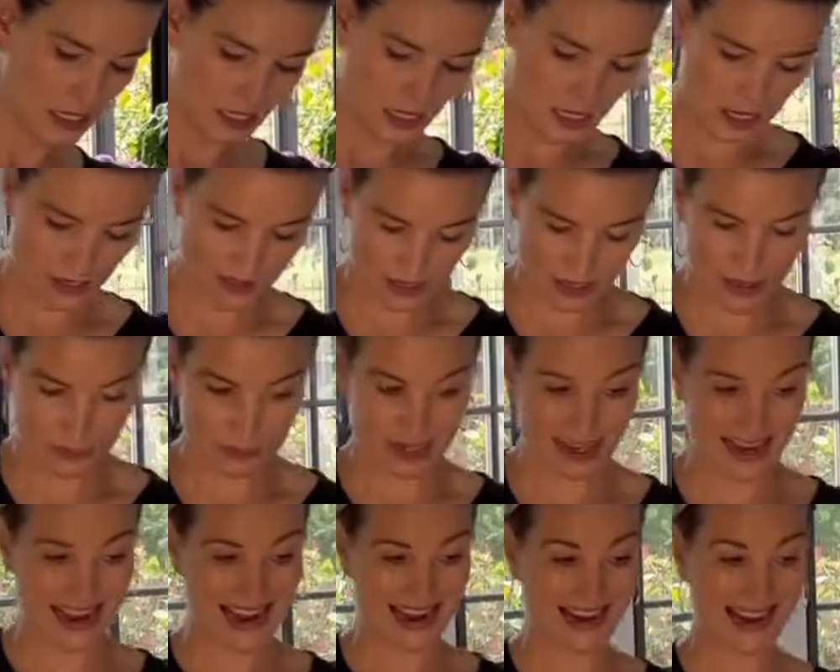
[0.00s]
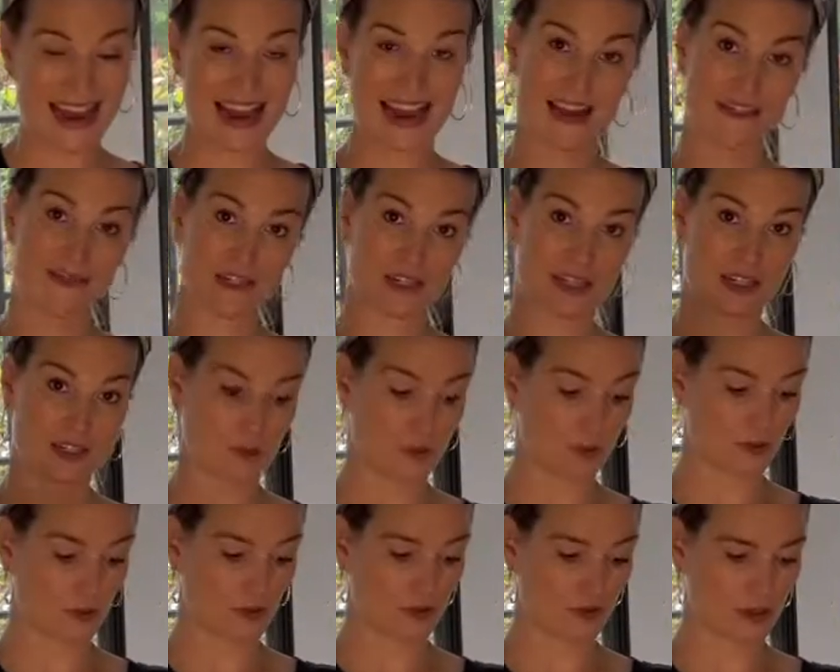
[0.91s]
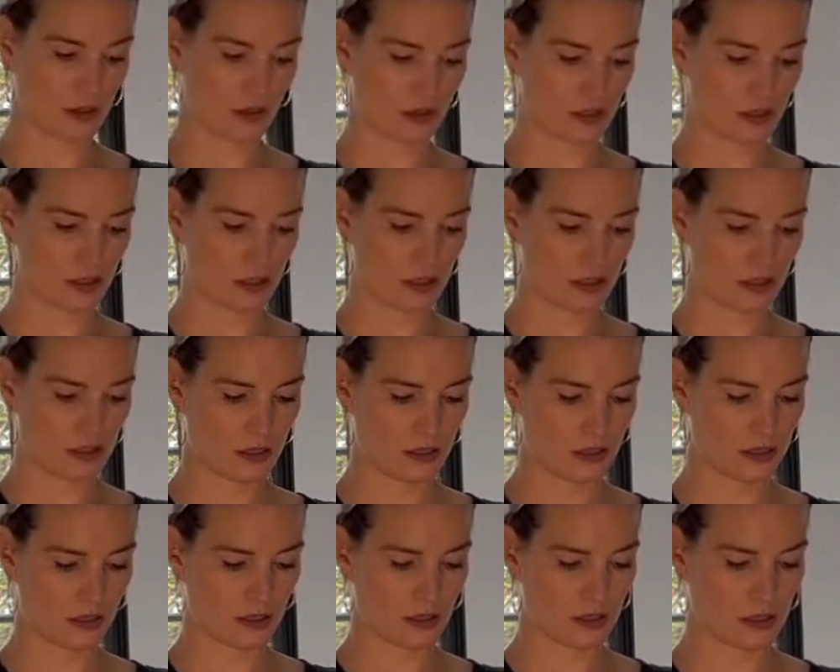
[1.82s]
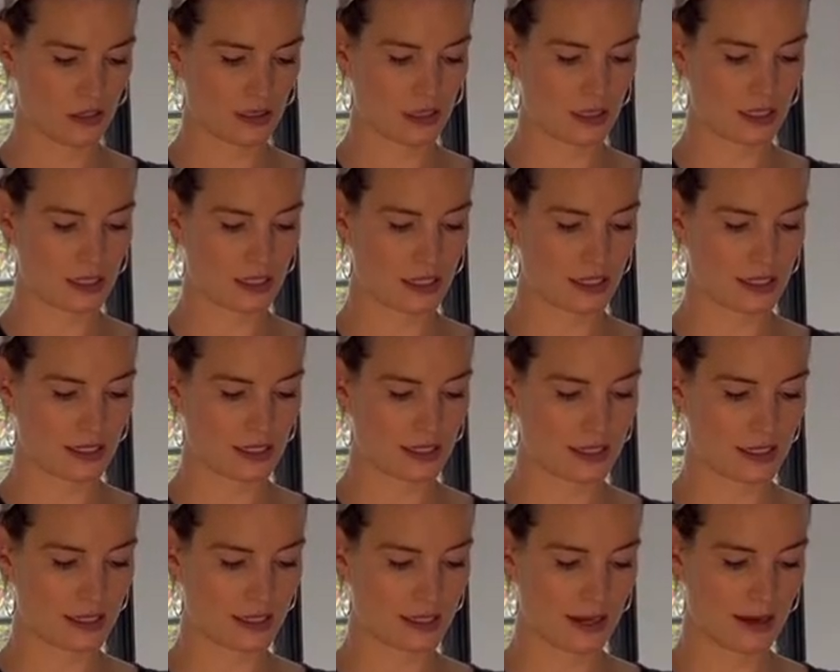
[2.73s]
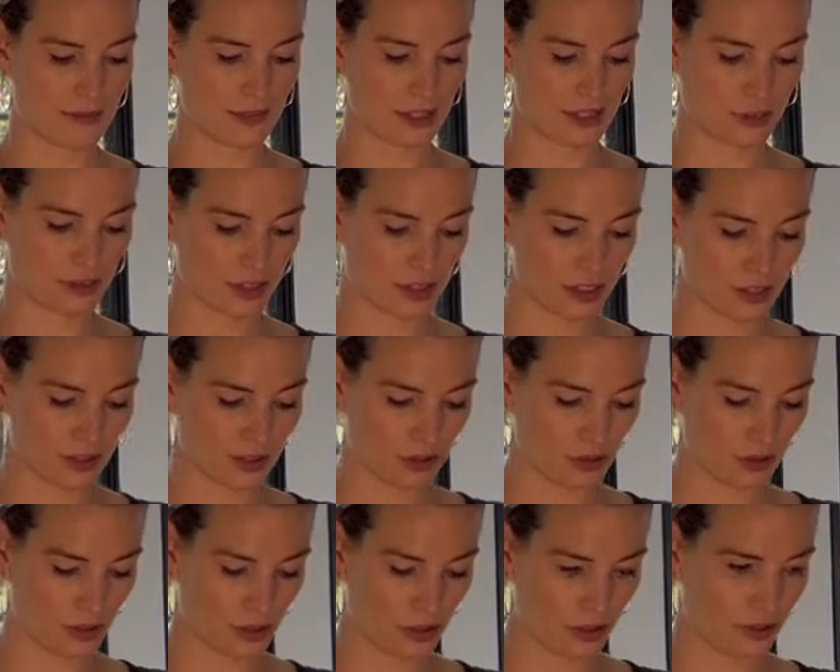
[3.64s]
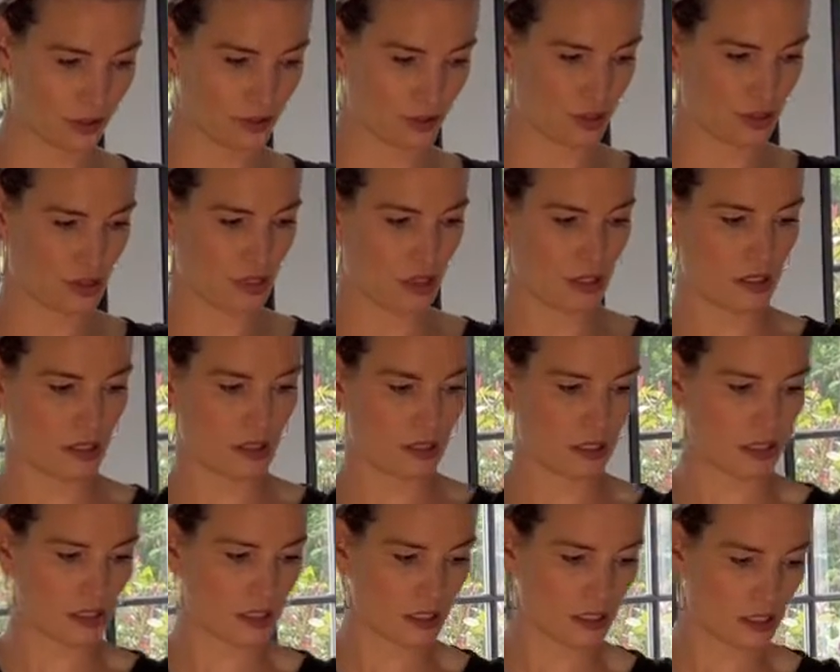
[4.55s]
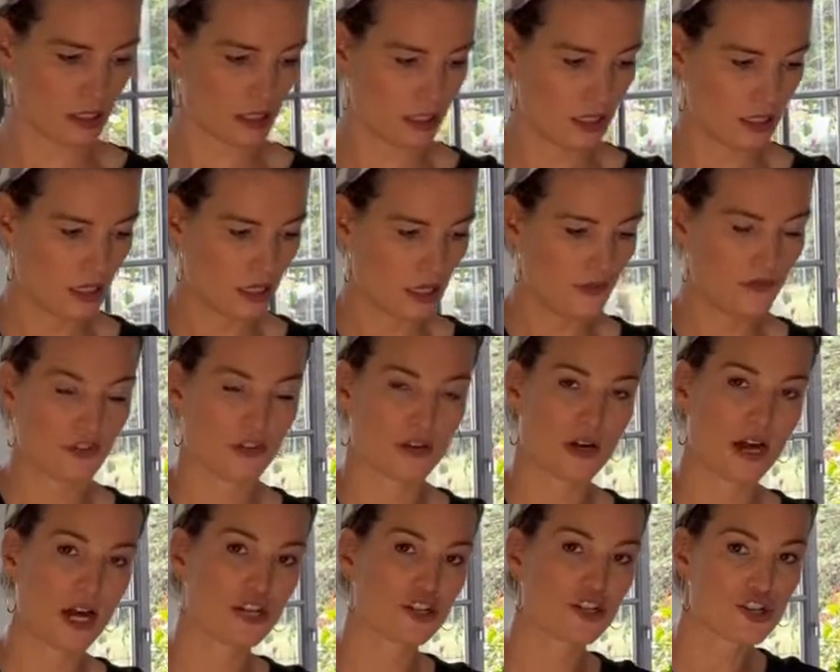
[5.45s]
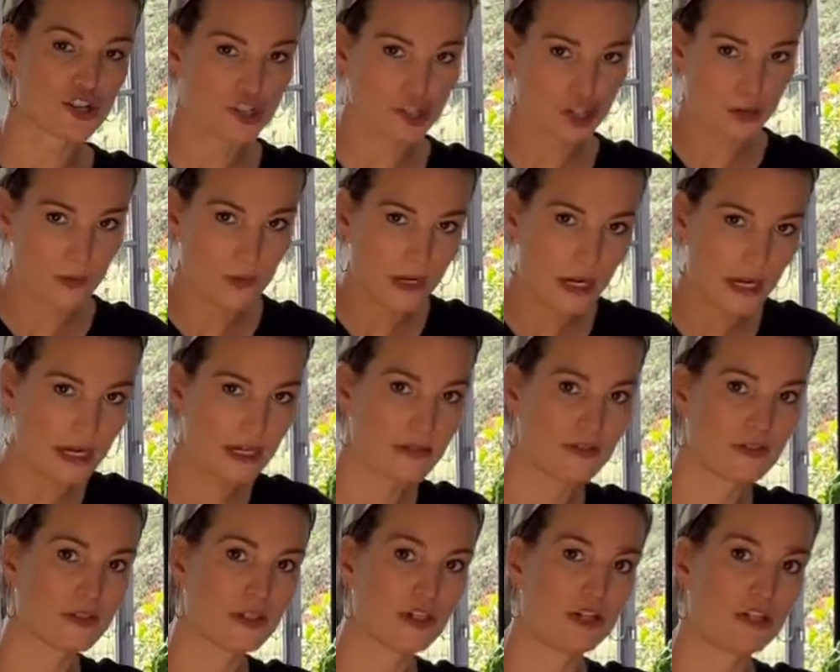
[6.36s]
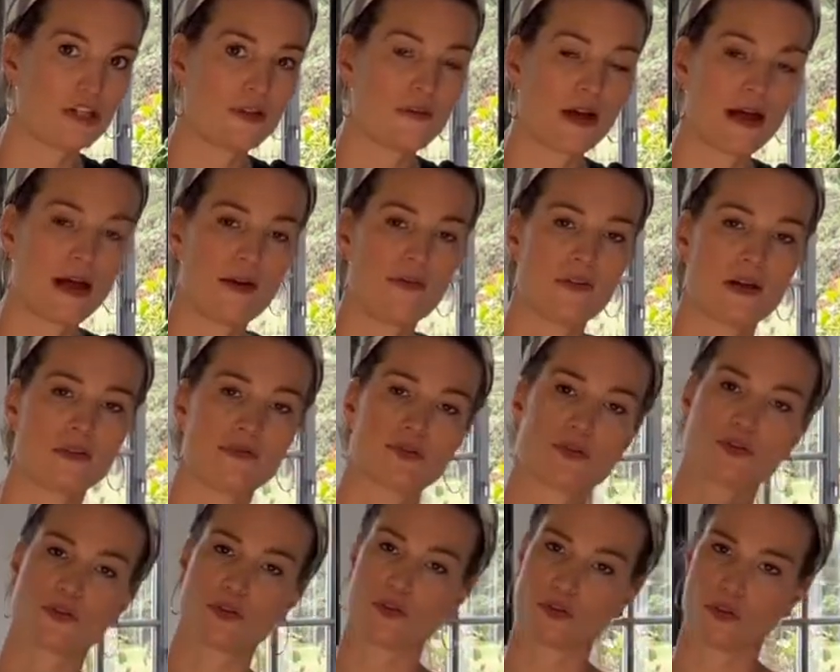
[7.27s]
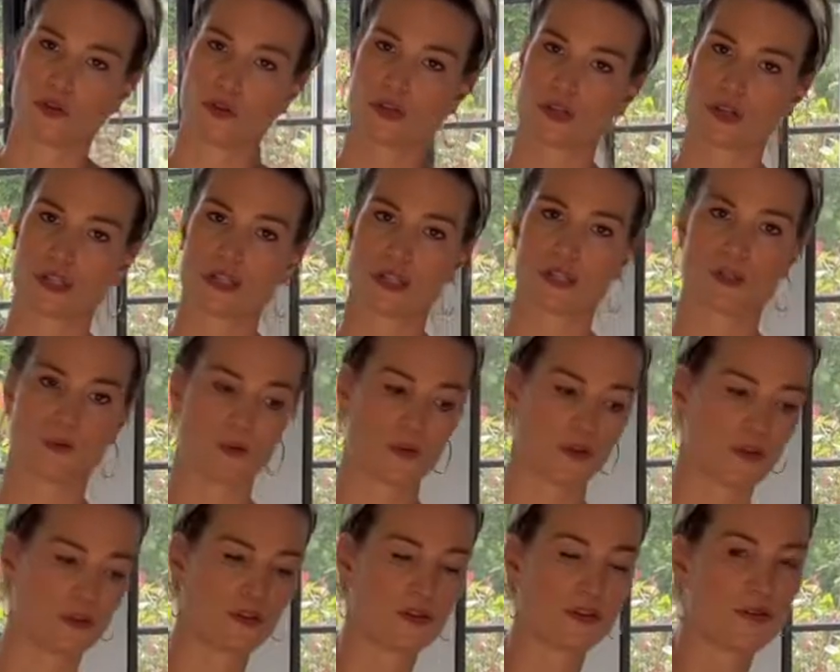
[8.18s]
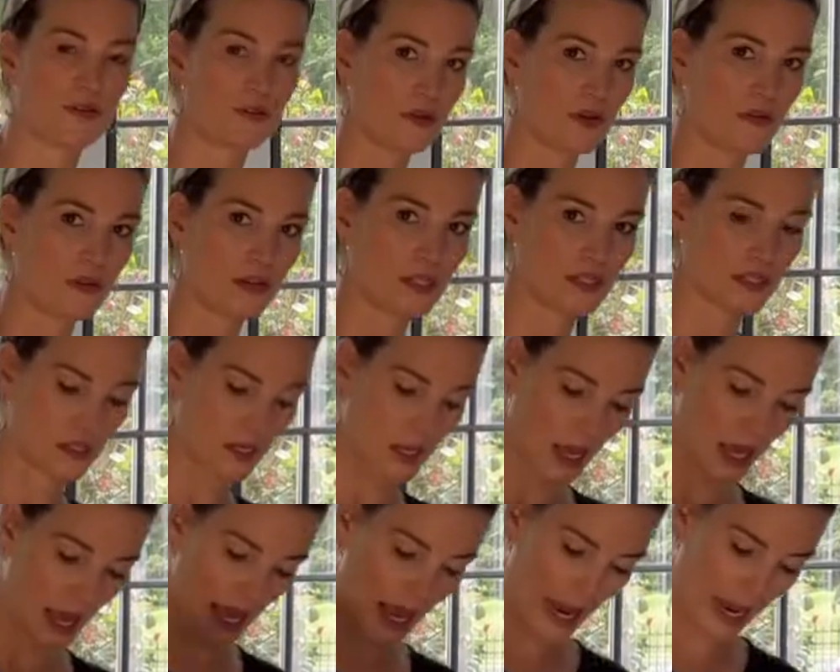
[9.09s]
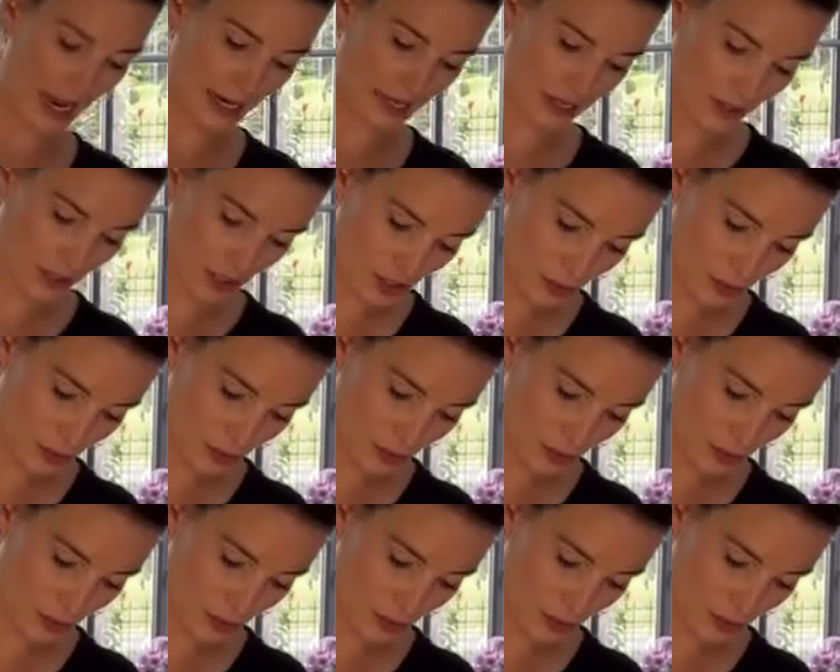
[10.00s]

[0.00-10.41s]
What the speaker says: And then I'm gonna add 1/2 teaspoon of salt. This is Diamond Crystal kosher salt. If you're not sure what kind of salt you have, I would do a 1/4 teaspoon. You can always add a little